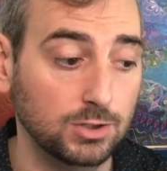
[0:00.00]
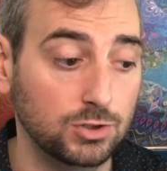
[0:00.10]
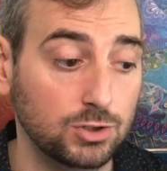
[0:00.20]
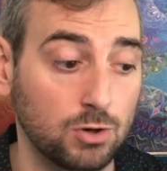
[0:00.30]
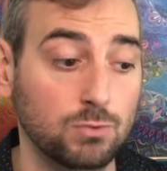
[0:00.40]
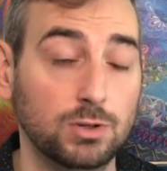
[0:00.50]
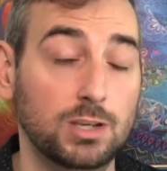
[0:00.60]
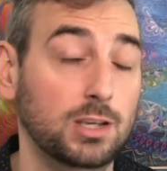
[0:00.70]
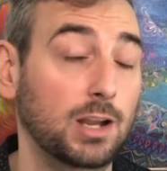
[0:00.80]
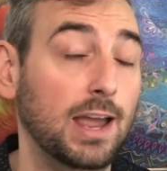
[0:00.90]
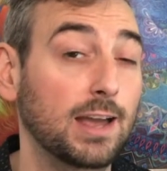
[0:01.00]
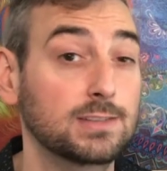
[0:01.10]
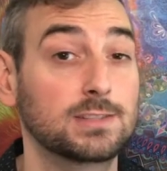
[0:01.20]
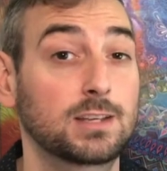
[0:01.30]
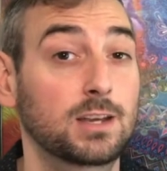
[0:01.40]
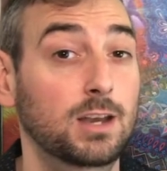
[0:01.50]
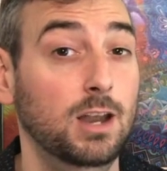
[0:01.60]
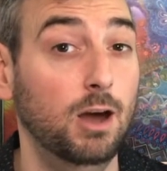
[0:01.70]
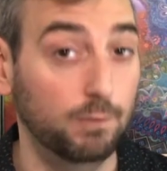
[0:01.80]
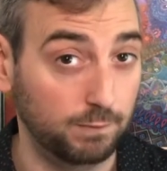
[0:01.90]
don't get asked
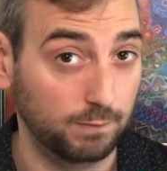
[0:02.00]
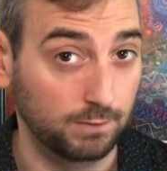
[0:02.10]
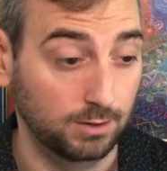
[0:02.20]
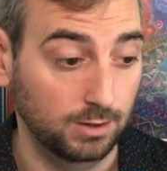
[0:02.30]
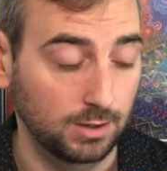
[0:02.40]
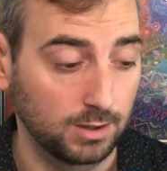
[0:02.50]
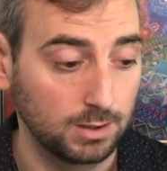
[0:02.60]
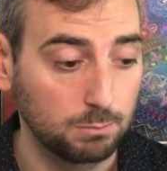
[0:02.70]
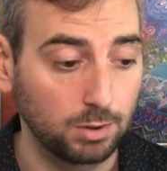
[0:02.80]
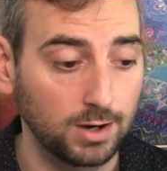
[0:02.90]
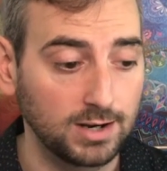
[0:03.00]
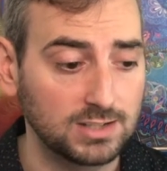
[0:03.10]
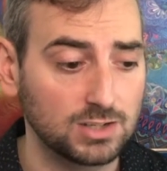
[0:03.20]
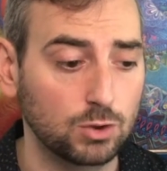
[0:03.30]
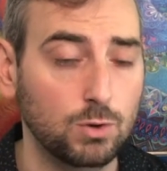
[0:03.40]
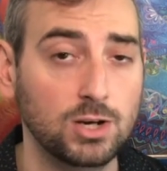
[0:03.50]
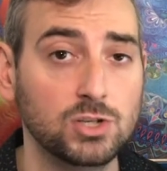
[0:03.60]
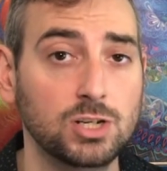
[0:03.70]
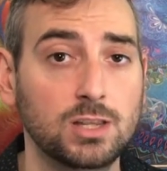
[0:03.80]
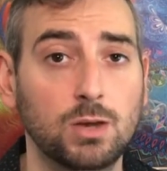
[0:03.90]
enough. But it's a
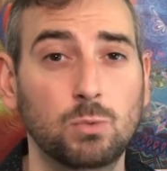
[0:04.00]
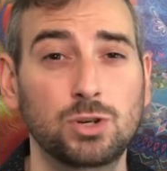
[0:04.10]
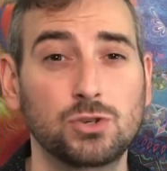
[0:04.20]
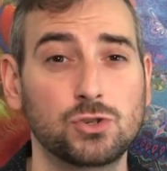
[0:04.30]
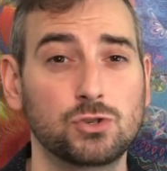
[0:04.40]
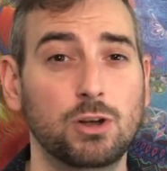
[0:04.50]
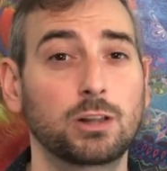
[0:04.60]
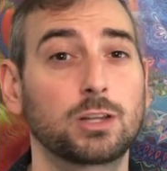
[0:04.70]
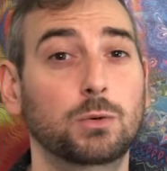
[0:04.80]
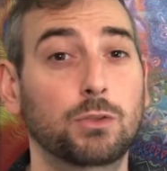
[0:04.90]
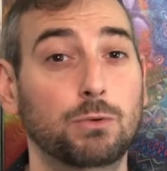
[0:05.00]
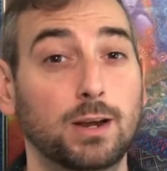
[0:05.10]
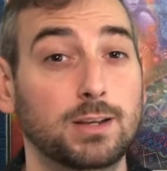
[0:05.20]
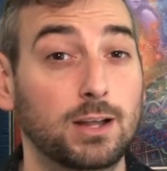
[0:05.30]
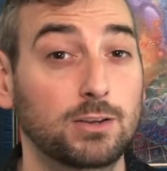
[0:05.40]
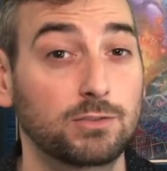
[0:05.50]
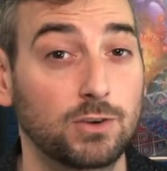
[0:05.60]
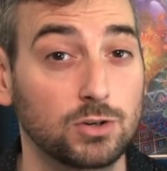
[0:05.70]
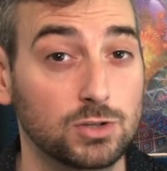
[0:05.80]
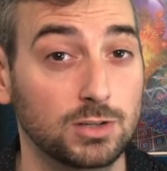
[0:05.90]
question that when you're struggling with erectile
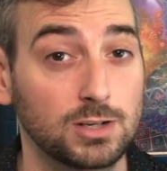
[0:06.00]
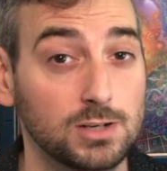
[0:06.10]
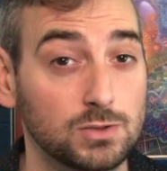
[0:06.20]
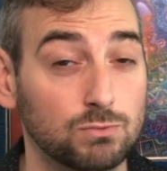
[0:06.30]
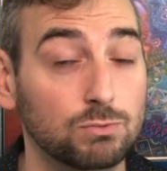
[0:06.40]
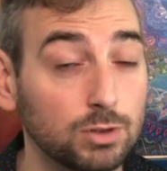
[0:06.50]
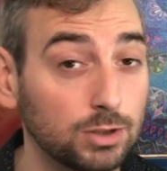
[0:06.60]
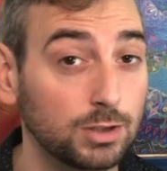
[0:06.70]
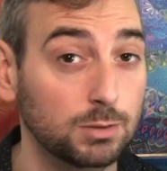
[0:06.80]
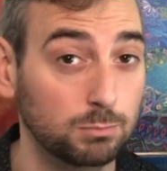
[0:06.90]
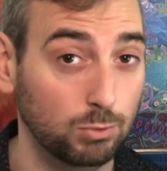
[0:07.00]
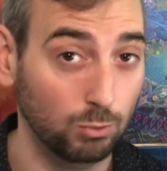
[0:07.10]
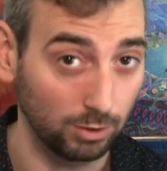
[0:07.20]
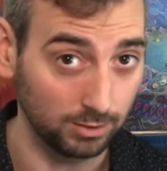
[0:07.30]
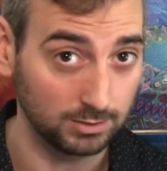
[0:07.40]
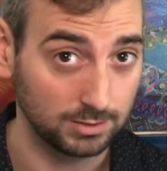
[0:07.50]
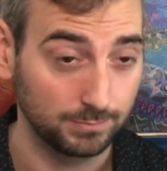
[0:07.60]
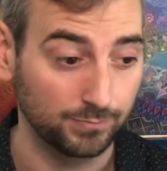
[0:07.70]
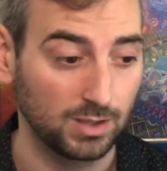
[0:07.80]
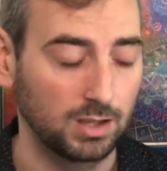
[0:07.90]
dysfunction is really important.
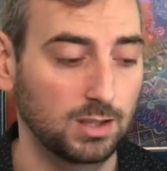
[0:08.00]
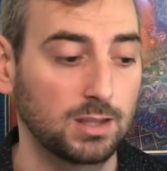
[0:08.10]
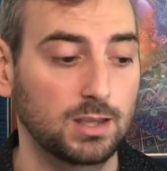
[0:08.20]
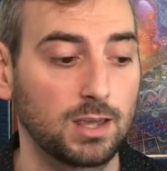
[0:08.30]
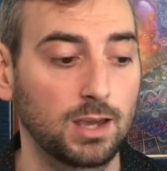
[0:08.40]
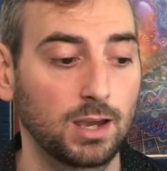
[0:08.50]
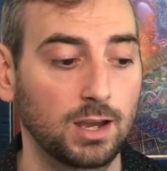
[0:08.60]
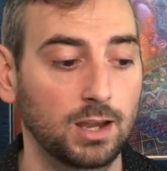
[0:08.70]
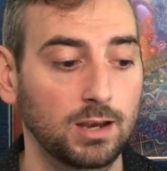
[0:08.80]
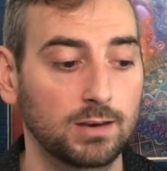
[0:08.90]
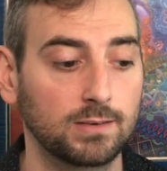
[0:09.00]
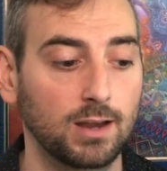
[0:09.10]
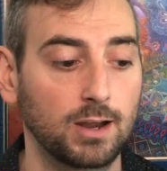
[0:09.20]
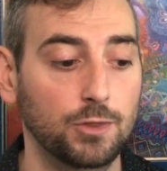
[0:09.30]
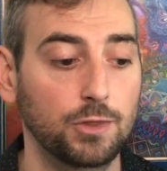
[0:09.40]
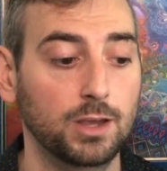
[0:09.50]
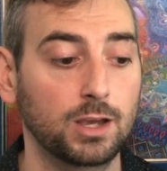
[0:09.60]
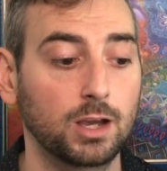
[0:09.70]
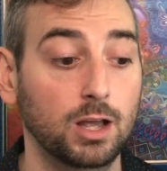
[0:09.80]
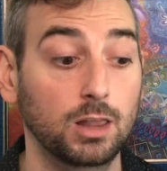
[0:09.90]
And I
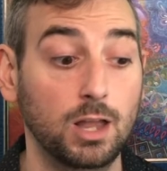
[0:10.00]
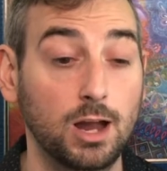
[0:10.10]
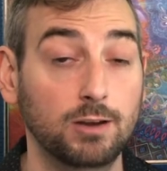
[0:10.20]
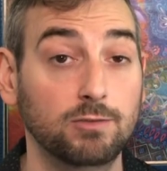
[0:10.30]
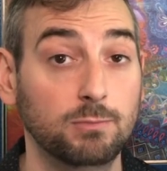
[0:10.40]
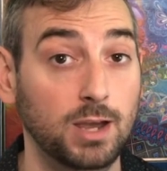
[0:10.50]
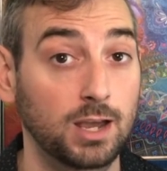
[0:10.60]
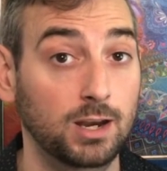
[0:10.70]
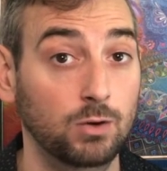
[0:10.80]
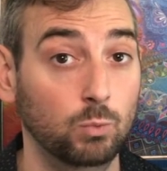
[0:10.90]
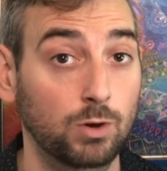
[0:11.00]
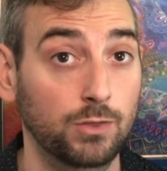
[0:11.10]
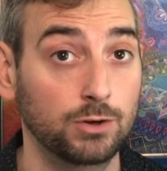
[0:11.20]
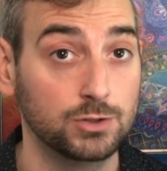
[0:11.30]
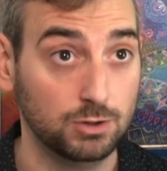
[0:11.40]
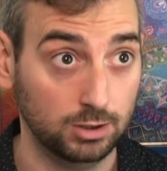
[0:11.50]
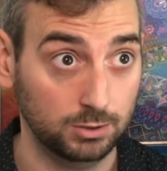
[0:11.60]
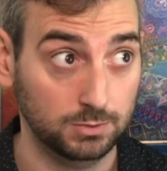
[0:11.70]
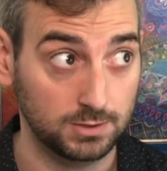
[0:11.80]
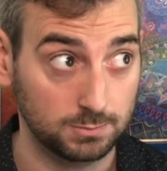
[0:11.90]
think a lot of men, when they're struggling
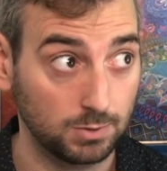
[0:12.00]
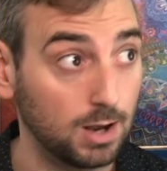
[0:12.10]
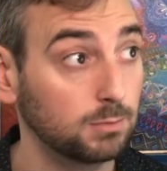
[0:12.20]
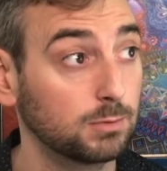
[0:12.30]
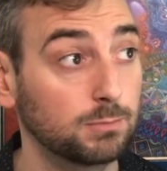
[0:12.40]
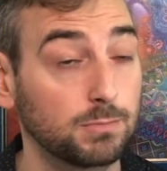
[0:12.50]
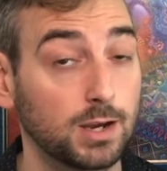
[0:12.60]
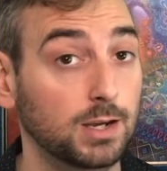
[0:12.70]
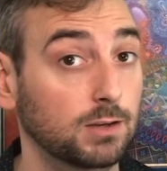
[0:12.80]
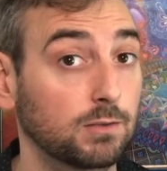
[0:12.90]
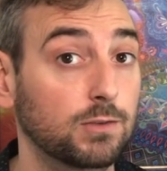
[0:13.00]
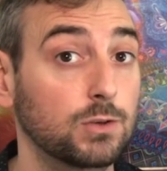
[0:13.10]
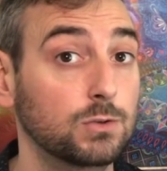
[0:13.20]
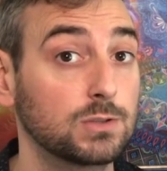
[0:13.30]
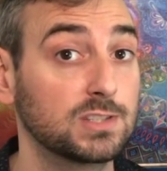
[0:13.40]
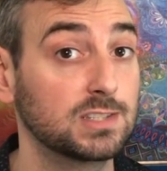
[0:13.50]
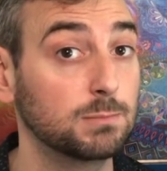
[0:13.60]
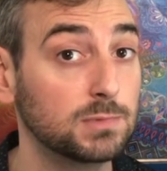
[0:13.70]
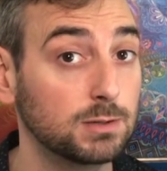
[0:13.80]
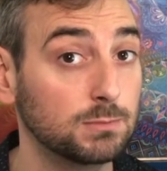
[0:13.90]
with this problem, they confuse
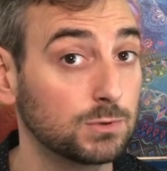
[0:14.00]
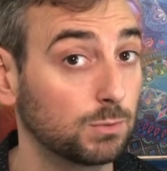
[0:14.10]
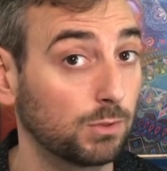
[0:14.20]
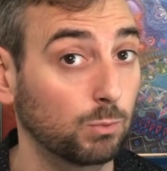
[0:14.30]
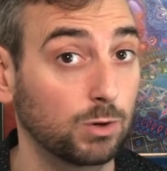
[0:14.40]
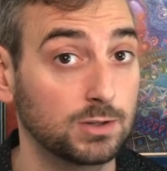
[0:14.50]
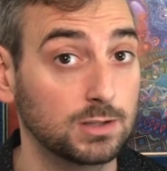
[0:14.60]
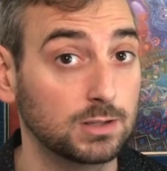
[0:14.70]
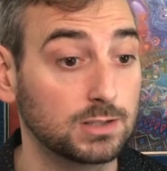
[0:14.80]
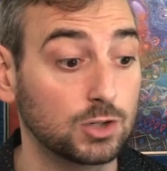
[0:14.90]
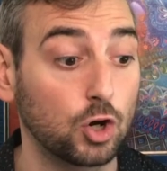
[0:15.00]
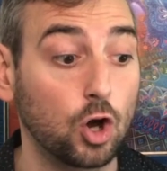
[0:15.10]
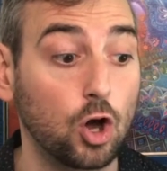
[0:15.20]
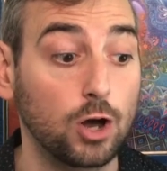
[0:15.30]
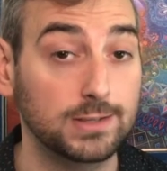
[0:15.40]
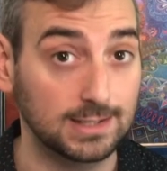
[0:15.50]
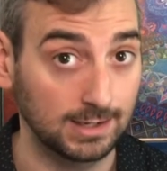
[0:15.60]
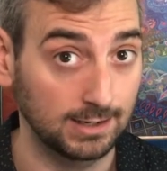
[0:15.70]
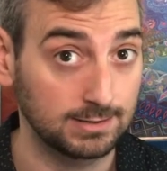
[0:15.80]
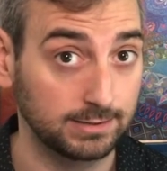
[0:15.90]
symptoms with what's causing
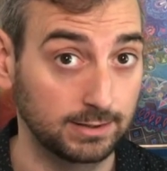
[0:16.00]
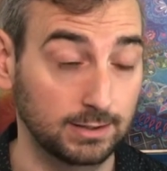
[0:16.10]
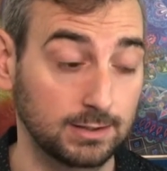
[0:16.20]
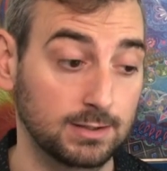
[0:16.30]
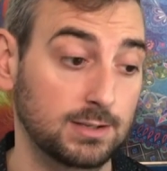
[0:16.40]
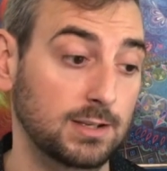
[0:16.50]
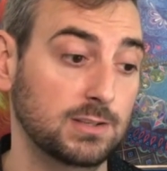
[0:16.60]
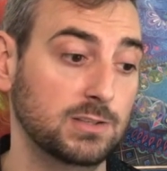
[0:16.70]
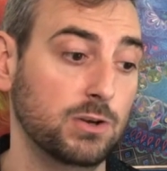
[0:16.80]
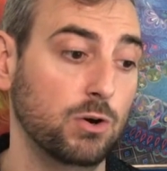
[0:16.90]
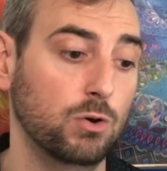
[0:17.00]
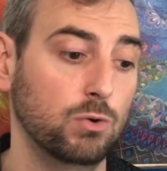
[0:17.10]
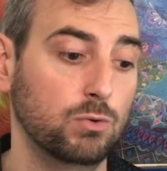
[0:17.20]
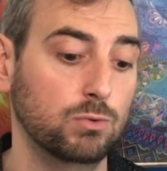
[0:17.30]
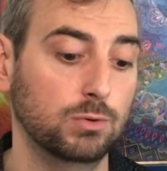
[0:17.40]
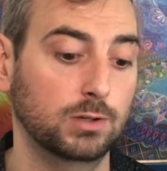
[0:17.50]
it. And so